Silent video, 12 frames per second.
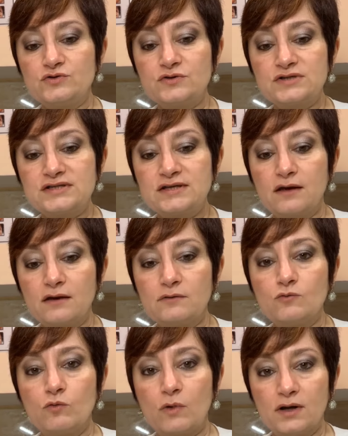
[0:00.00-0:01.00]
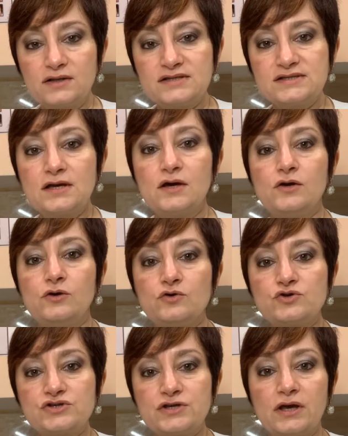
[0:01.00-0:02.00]
your skin once, your
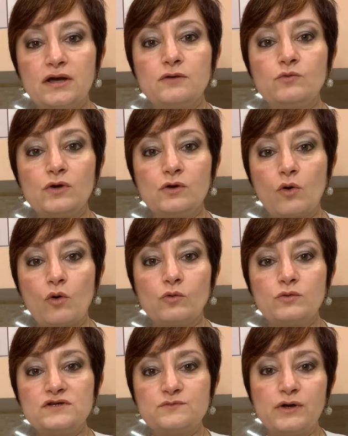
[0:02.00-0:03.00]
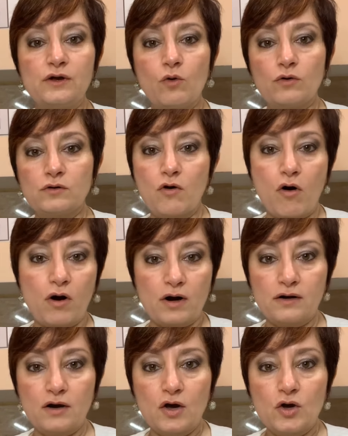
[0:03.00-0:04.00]
skin will always be on guard.
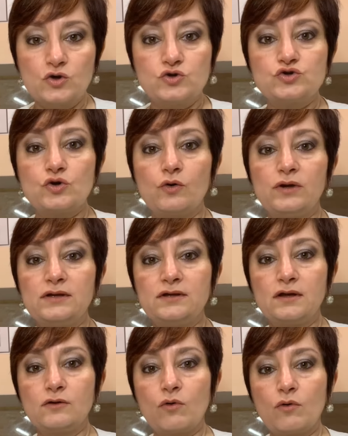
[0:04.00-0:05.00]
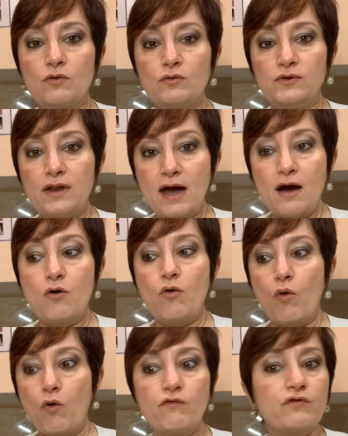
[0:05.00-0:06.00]
So it can now
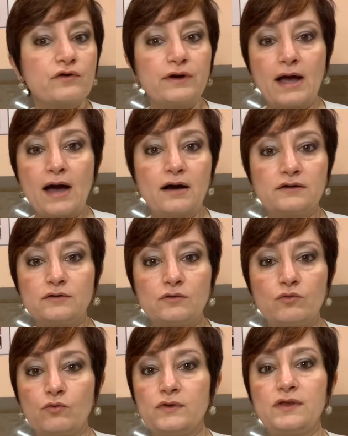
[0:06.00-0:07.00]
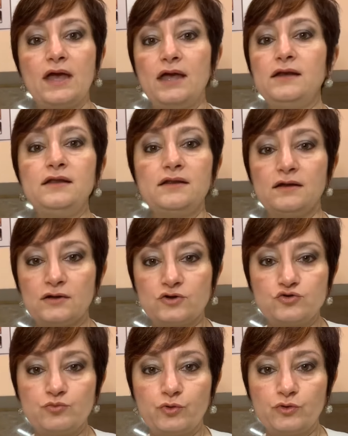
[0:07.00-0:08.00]
overreact with anything that
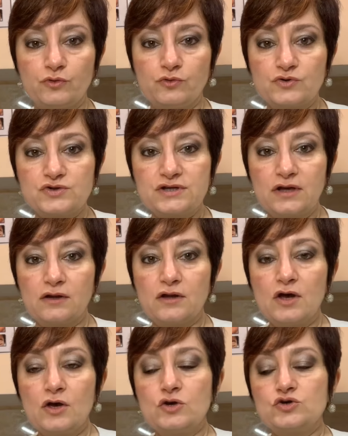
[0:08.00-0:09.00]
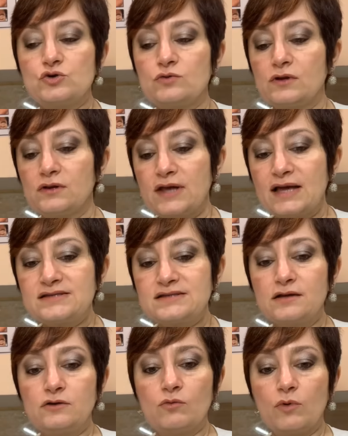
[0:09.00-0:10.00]
you put on your skin. So the last
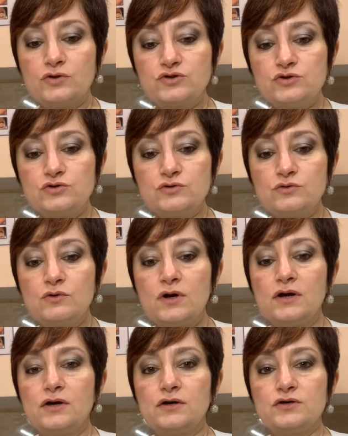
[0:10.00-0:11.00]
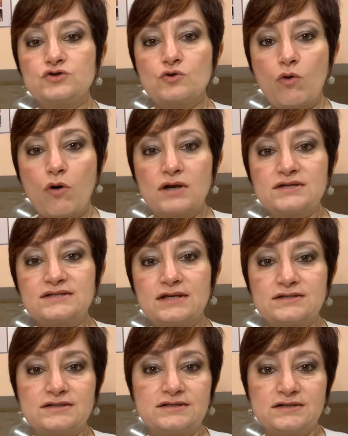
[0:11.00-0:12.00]
thing you want to do is cause
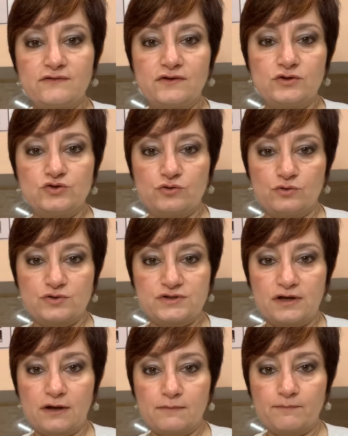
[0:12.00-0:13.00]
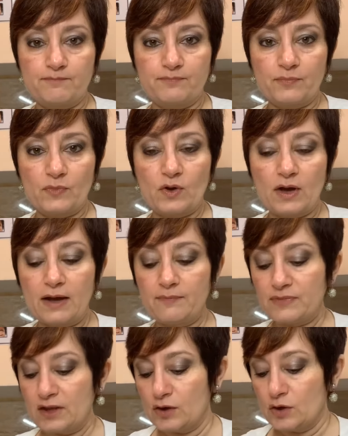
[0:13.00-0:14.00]
sensitivity to your skin, okay?
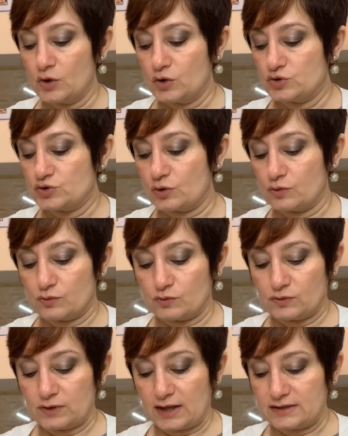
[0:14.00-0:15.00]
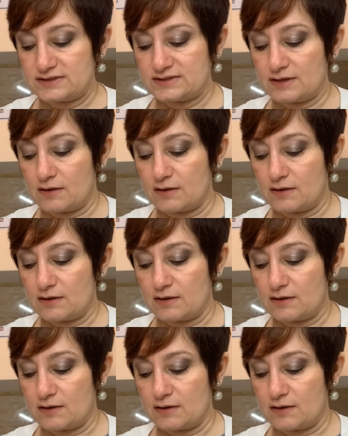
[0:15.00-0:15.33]
So let's